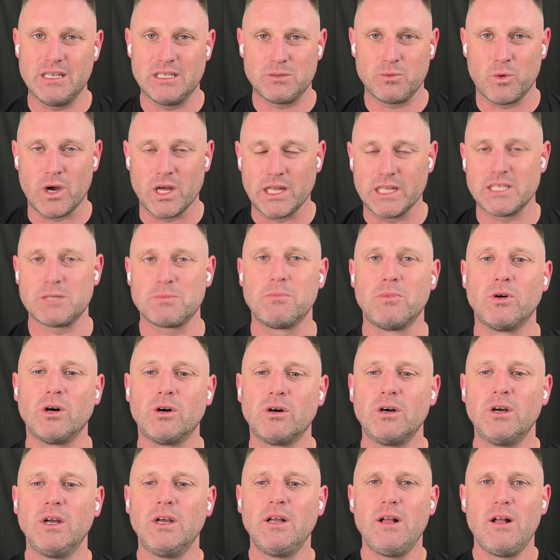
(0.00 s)
is. While it's
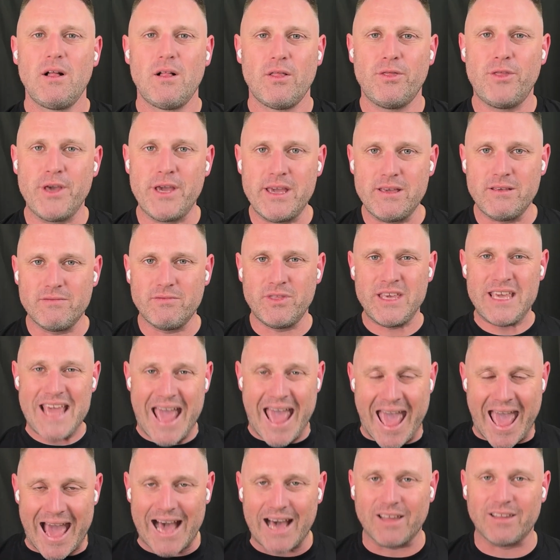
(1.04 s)
more the
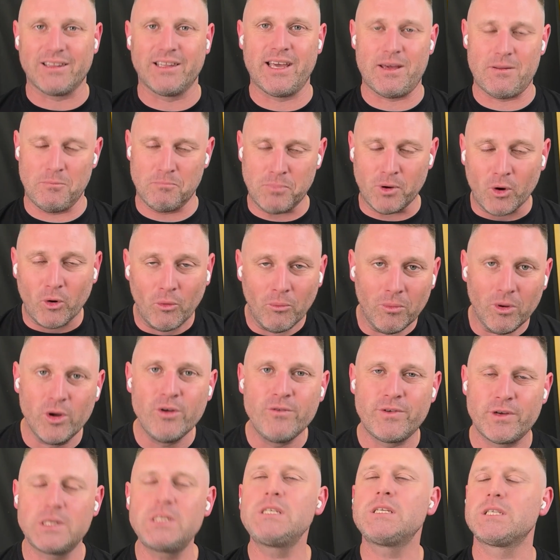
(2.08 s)
outlet ball
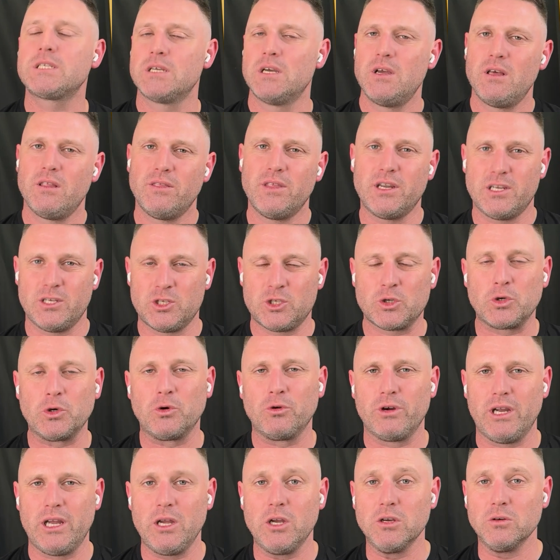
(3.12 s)
movers that are
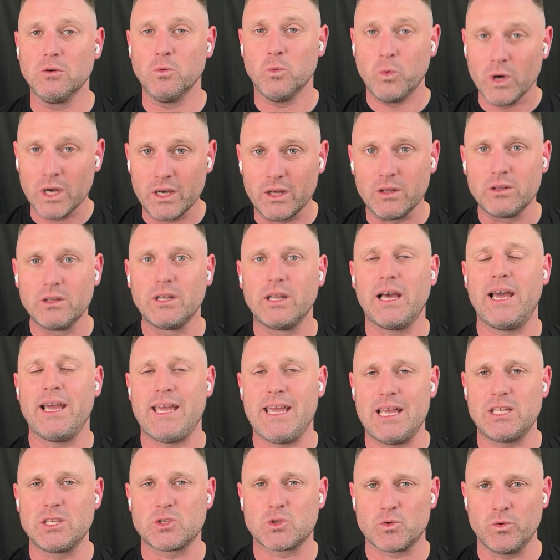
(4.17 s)
scoring well
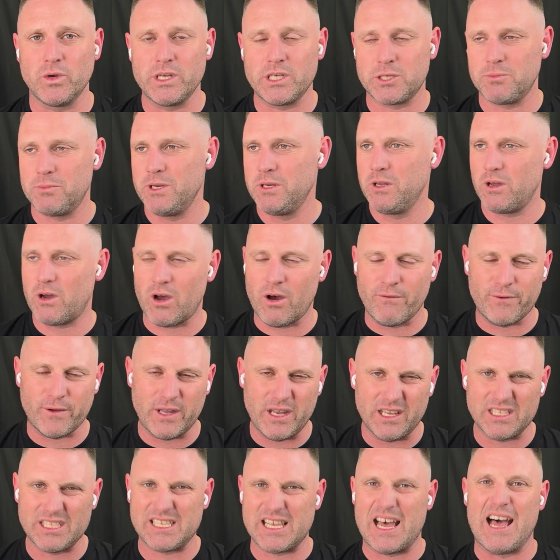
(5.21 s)
against Richmond,
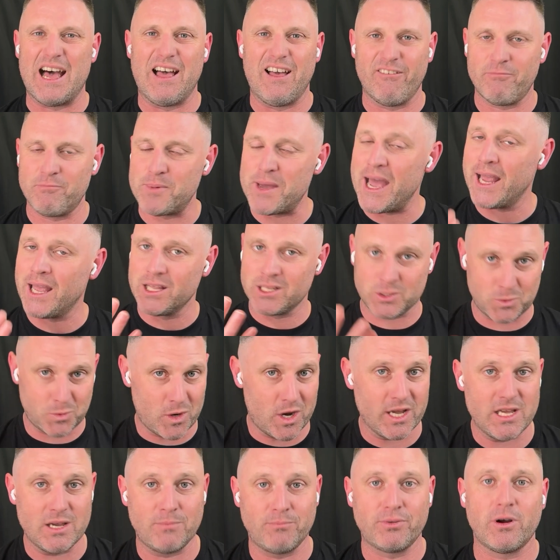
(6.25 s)
often it's the halfback. It's
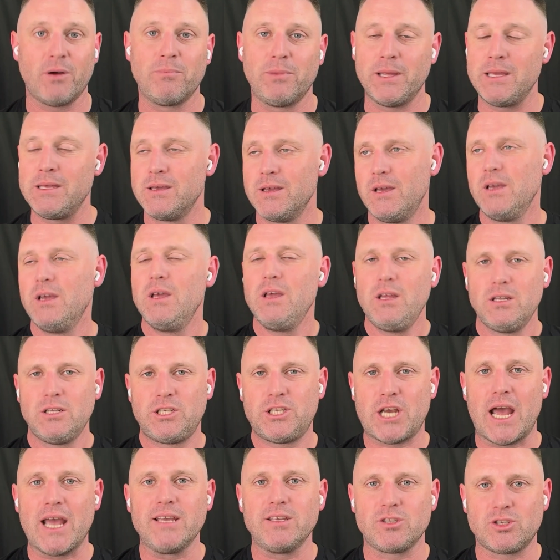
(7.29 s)
why you probably
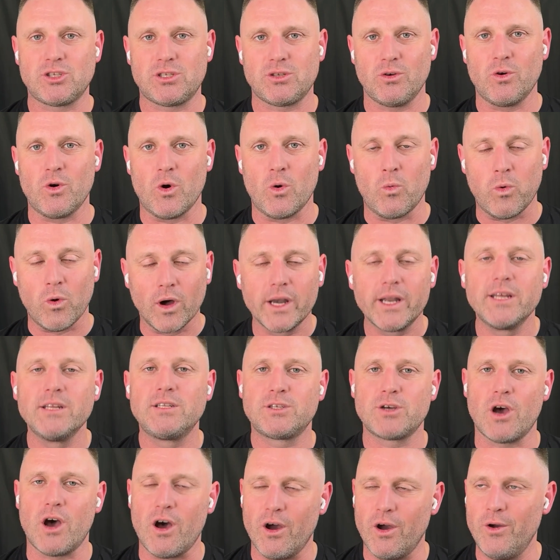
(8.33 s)
chased or wanted
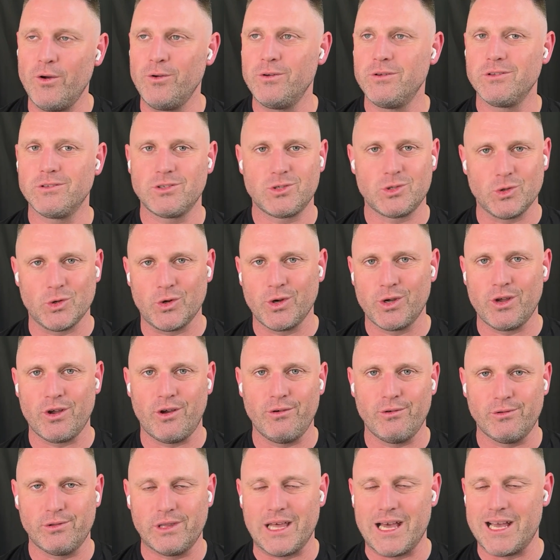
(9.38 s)
to own
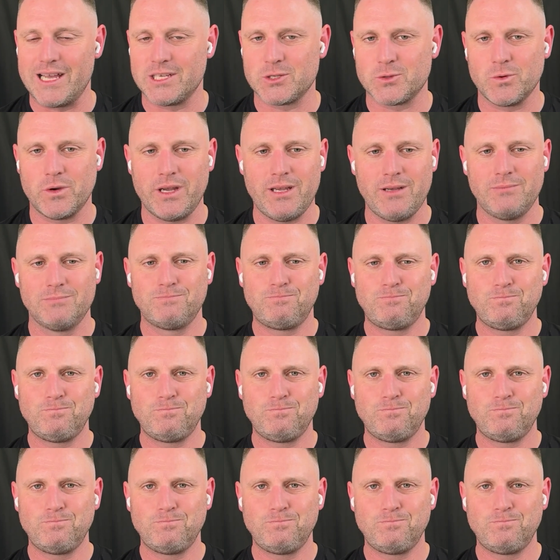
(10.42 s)
Sorko last week.